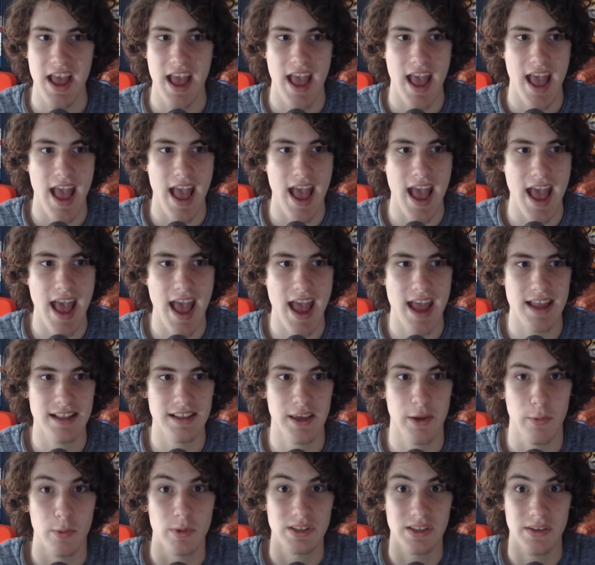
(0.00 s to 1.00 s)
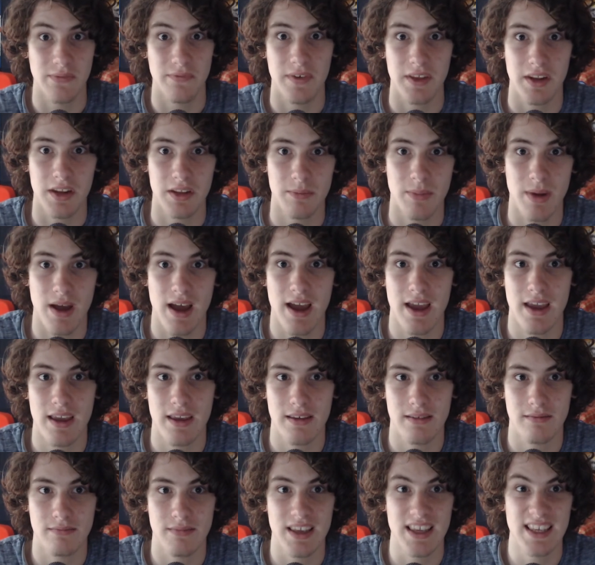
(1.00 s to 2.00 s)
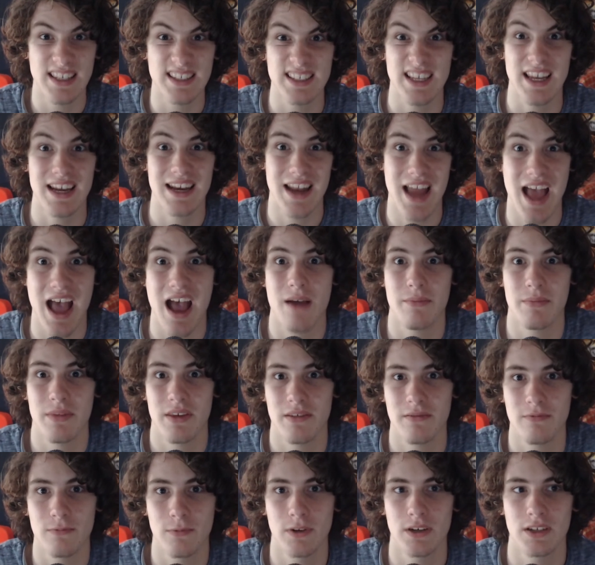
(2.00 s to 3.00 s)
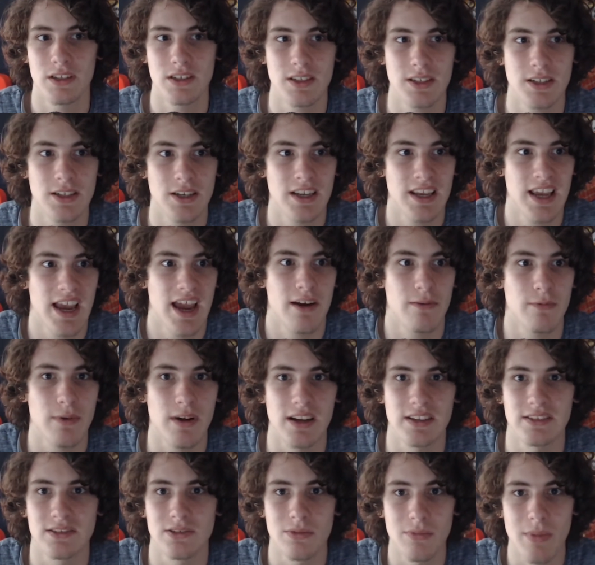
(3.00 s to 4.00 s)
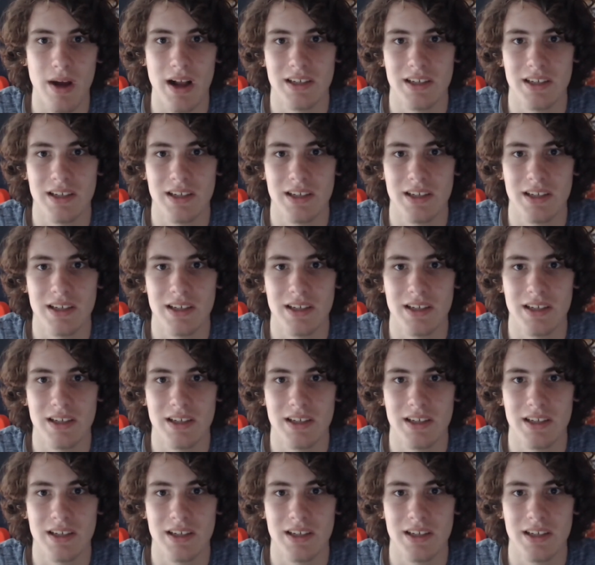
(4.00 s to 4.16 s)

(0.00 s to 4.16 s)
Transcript: and he was defeated by Izanami, which you can't really do much